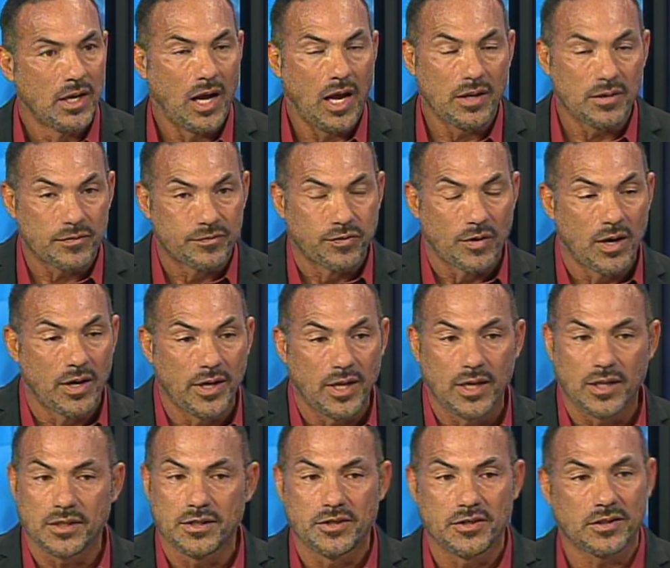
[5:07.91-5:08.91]
On the front
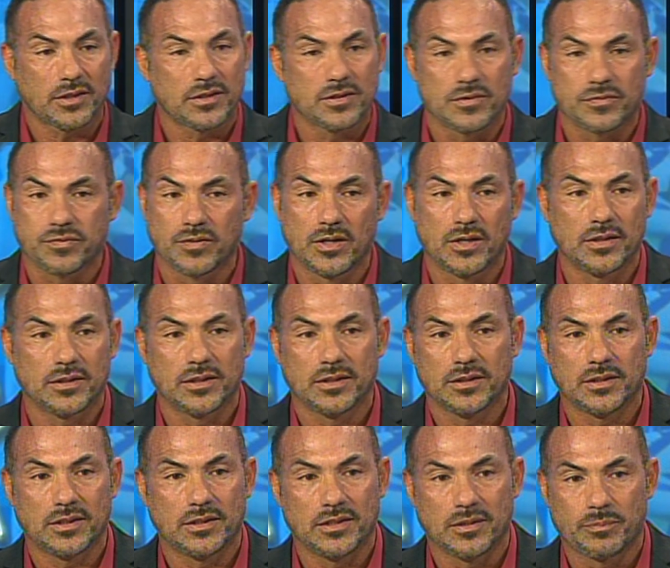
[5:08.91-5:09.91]
end, you look in the front
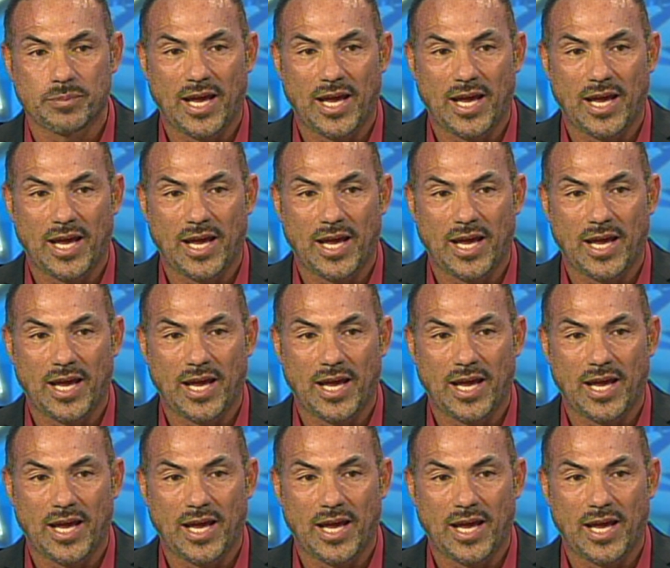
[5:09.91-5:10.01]
in the